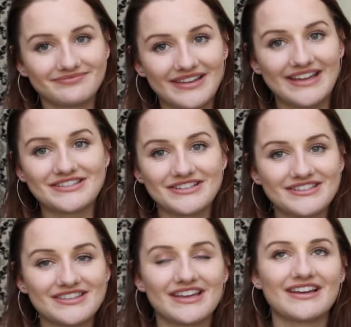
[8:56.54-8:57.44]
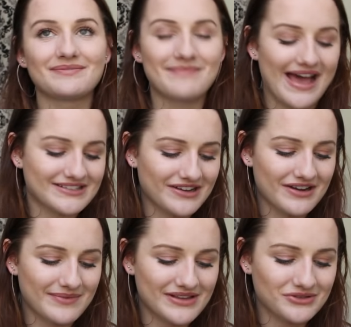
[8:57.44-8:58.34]
Lancers, the mascot
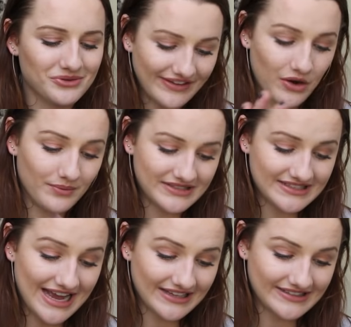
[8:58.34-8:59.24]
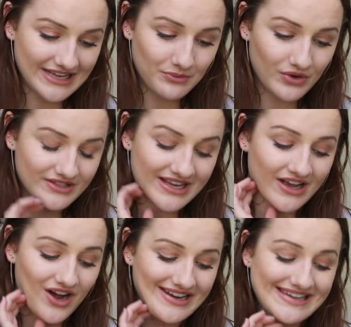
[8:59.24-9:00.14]
of my school. Like almost exactly the same words. It
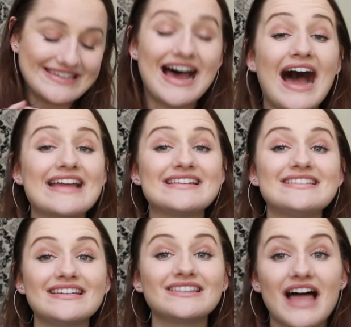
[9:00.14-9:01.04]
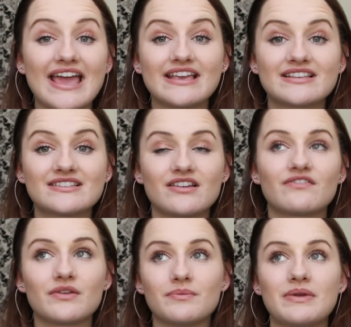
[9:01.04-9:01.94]
got ninety likes
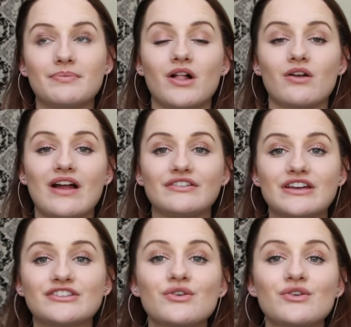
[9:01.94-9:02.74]
from the people around us.